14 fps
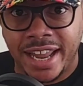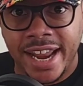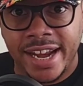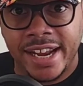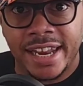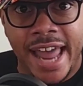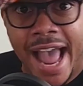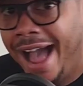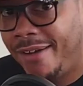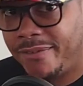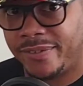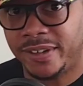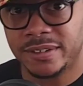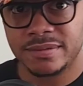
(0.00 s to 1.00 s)
lady
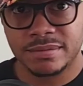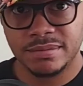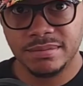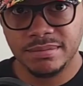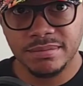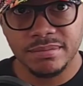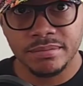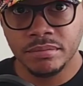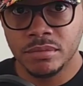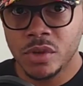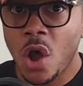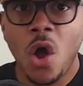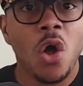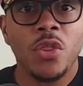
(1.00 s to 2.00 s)
laugh
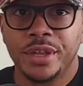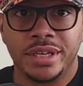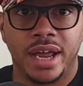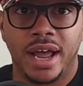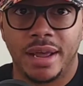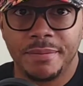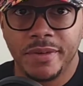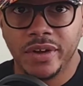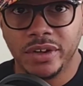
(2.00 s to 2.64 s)
all the time.